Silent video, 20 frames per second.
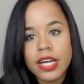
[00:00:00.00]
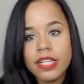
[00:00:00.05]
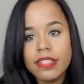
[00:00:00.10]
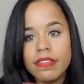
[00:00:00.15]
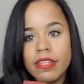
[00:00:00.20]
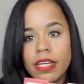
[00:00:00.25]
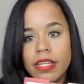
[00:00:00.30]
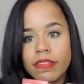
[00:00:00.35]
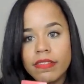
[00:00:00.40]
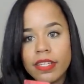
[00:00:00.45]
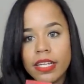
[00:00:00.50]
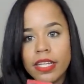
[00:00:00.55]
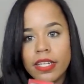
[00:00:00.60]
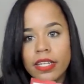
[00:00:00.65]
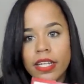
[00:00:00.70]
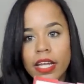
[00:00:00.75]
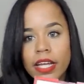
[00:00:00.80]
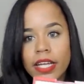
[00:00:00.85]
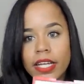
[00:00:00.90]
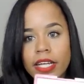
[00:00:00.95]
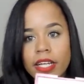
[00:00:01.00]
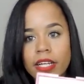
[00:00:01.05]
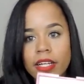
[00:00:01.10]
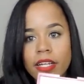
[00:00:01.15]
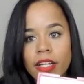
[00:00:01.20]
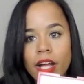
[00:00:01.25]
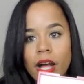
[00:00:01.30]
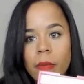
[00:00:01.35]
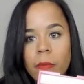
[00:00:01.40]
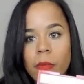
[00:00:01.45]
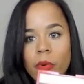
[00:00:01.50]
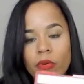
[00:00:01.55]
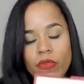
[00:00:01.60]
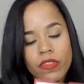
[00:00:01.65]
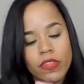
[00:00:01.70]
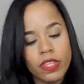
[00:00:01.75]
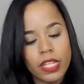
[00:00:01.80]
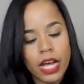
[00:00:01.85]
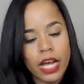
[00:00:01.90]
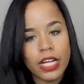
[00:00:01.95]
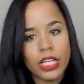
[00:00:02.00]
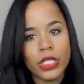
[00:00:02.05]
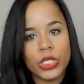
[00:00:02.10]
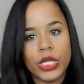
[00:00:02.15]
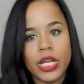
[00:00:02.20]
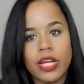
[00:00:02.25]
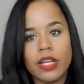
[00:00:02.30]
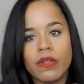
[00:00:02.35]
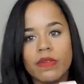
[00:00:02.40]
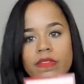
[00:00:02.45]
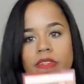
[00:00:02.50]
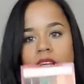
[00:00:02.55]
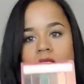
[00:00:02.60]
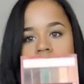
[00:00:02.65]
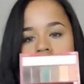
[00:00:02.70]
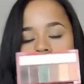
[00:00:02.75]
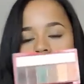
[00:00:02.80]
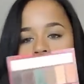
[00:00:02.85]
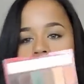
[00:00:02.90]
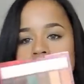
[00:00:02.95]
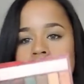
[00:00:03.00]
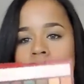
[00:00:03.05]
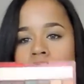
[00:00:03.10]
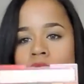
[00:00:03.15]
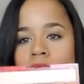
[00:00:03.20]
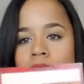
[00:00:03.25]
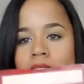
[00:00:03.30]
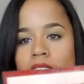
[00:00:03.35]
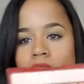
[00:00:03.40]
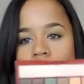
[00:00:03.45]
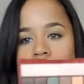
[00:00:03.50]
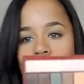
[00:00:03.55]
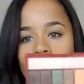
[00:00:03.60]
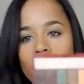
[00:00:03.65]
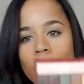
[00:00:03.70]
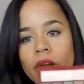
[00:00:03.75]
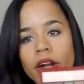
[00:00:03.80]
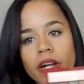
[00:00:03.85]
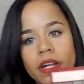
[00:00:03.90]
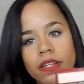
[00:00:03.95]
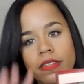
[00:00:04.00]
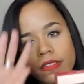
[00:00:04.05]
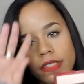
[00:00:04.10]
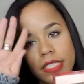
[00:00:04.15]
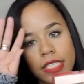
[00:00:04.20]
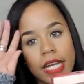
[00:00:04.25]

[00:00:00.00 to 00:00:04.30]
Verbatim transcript: a dent in, like, most of the eyeshadows, and it just, it just works.